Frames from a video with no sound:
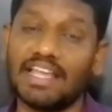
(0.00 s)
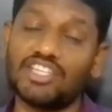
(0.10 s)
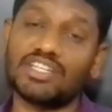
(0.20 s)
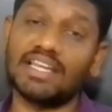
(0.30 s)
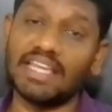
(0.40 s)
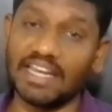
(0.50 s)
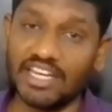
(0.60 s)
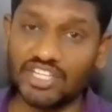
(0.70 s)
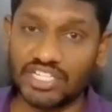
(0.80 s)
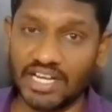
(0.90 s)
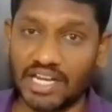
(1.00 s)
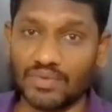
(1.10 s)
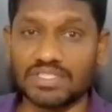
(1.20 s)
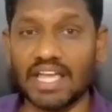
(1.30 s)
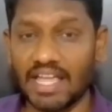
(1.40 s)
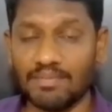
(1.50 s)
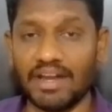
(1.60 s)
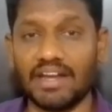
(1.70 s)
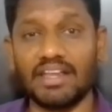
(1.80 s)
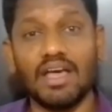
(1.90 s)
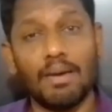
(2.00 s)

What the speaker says: national initiatives aimed at